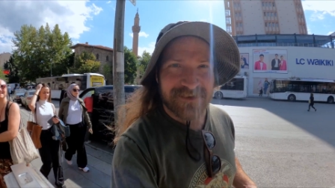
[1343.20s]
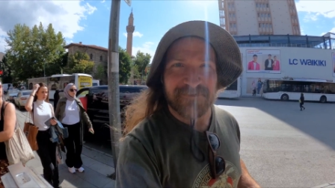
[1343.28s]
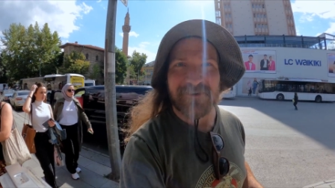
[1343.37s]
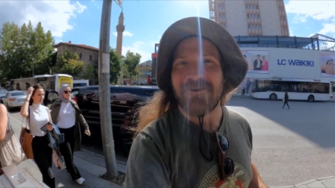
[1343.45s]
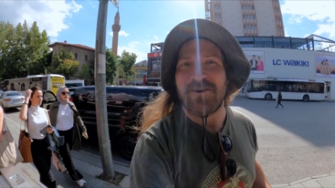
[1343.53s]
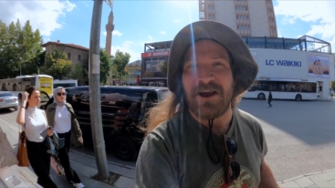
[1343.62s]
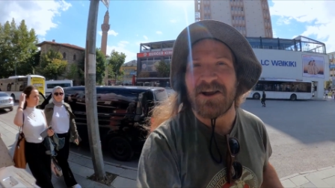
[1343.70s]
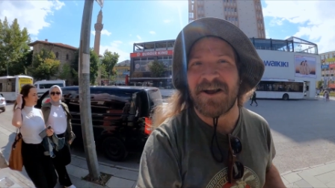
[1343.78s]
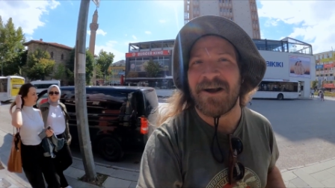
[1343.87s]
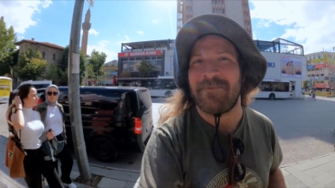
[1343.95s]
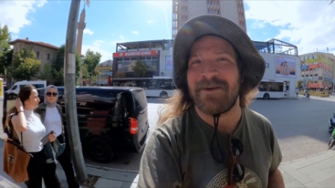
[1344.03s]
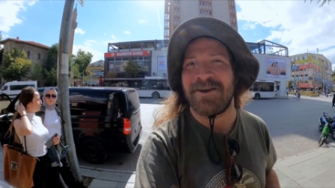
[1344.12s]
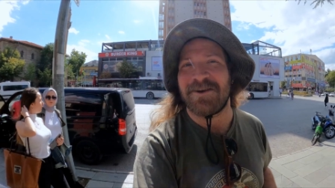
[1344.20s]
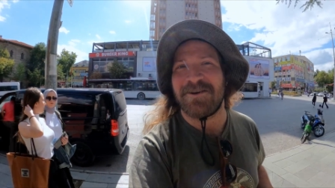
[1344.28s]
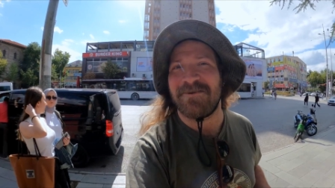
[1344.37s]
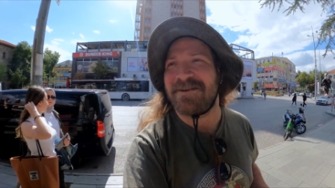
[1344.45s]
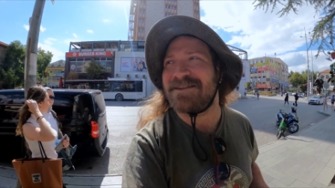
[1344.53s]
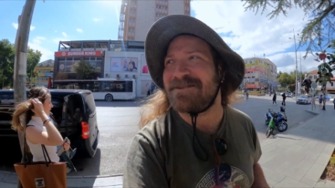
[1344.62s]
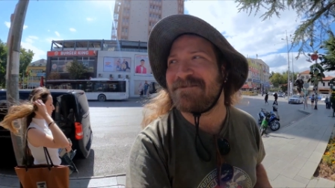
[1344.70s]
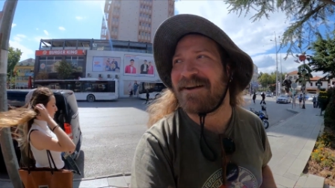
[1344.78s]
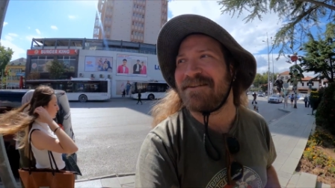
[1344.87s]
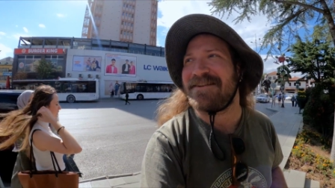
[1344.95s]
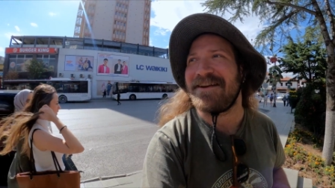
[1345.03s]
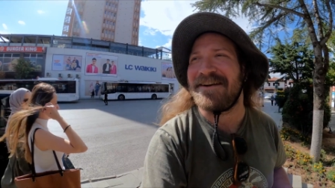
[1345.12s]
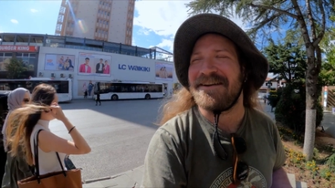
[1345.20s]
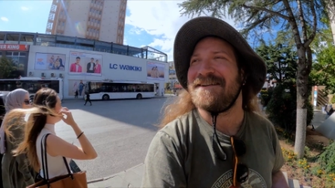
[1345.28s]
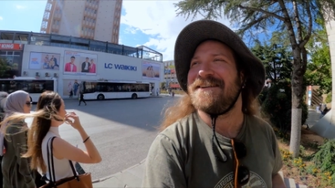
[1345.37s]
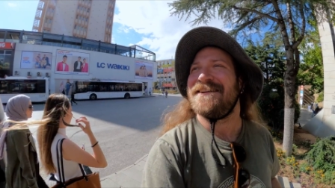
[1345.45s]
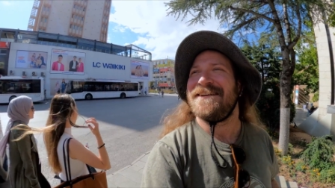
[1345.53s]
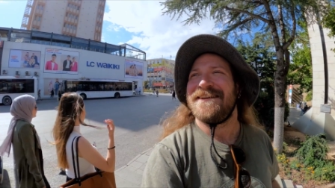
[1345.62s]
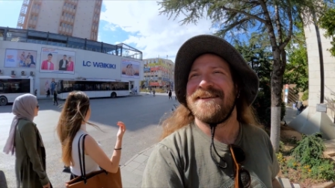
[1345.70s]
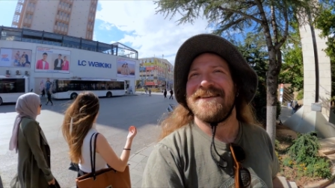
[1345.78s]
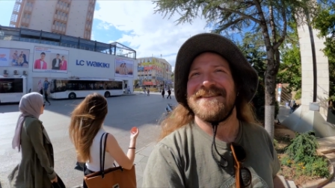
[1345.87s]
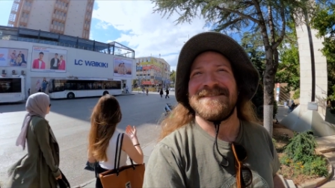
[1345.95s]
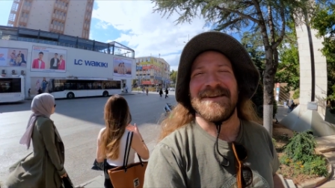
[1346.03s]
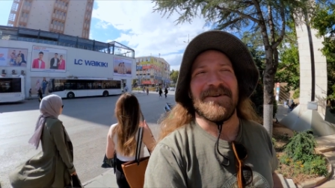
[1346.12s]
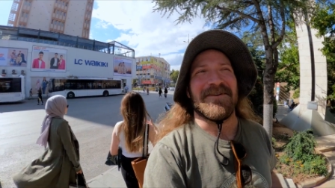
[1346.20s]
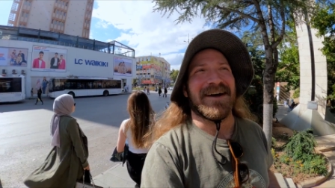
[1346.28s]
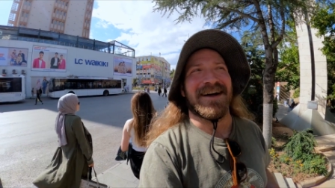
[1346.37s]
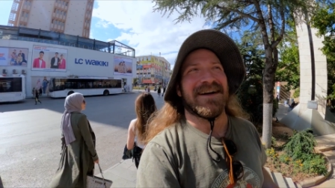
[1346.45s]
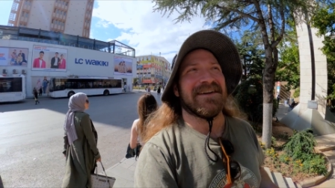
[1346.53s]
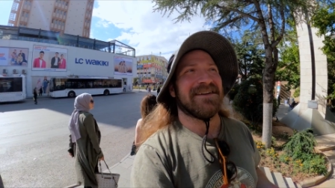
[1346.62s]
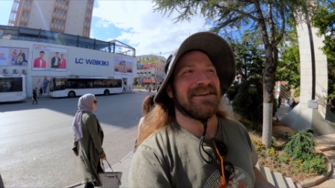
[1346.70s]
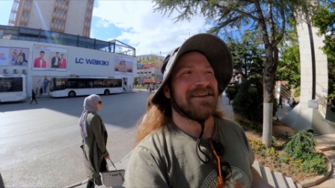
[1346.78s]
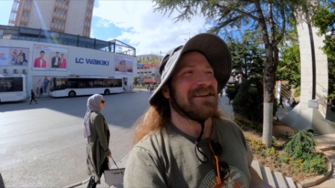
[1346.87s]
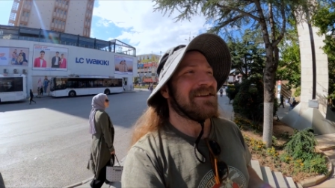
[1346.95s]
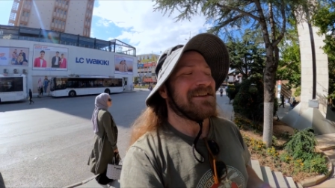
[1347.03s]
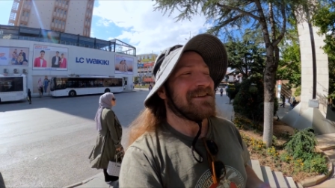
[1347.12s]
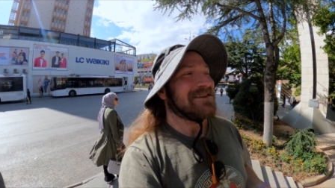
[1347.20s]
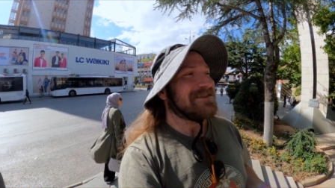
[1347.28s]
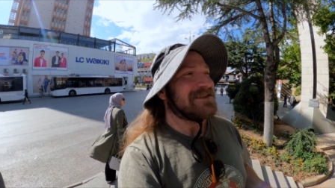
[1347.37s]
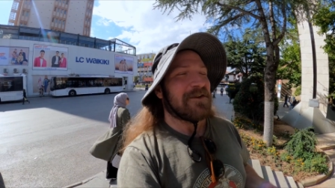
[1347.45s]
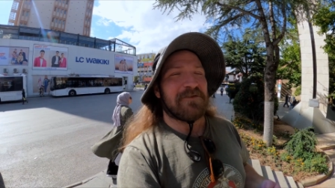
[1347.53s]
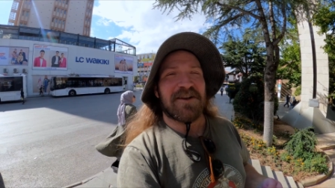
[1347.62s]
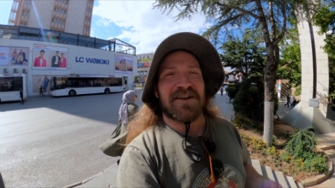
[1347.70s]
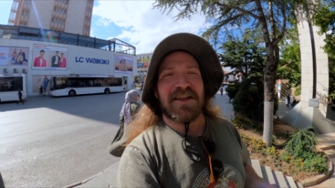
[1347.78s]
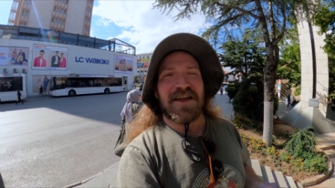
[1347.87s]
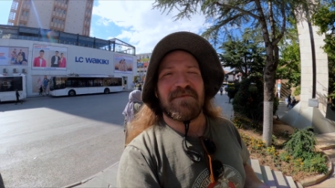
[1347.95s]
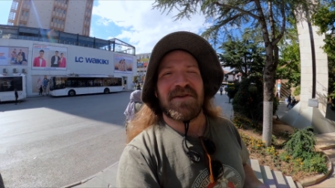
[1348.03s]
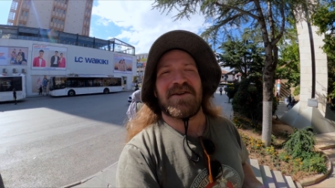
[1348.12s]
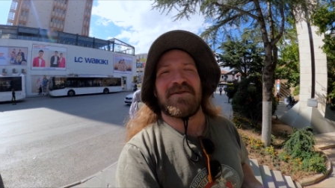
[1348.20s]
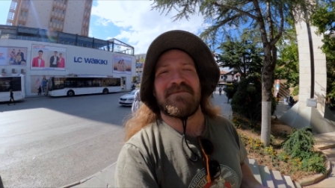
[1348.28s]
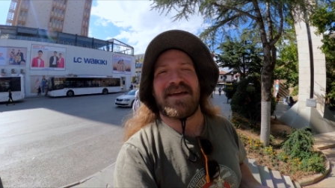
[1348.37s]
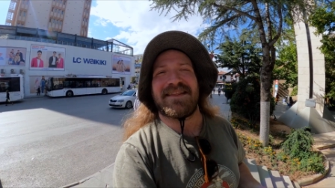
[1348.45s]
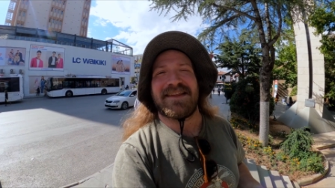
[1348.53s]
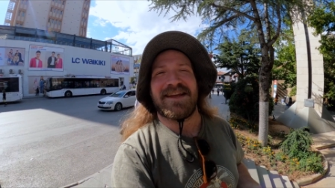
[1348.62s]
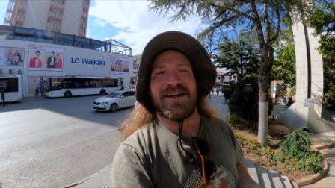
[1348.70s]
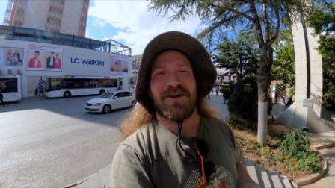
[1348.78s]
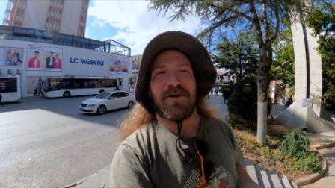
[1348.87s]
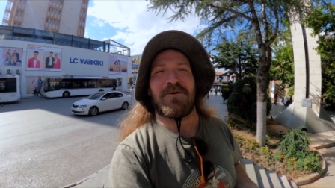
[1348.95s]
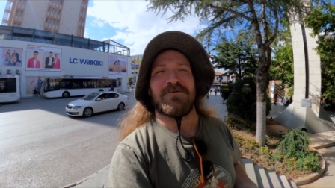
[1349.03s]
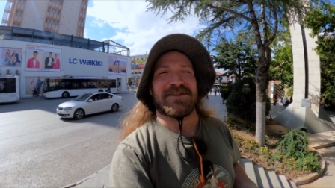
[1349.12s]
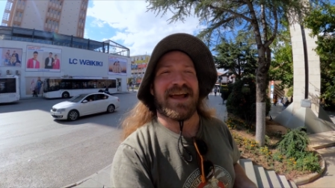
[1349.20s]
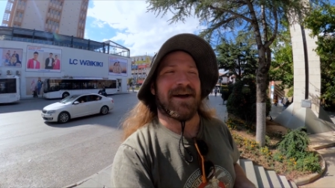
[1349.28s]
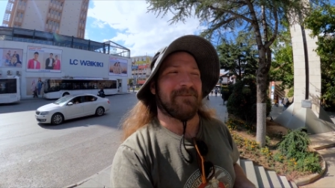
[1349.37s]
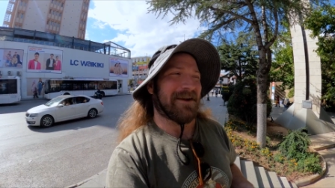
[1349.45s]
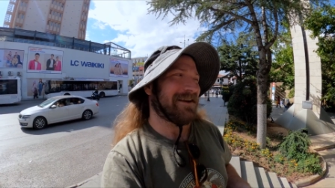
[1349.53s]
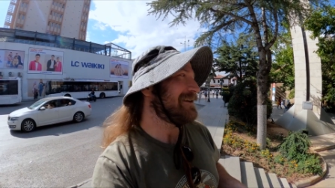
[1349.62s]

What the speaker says: a very common occurrence around here. So definitely come here and make the locals happy.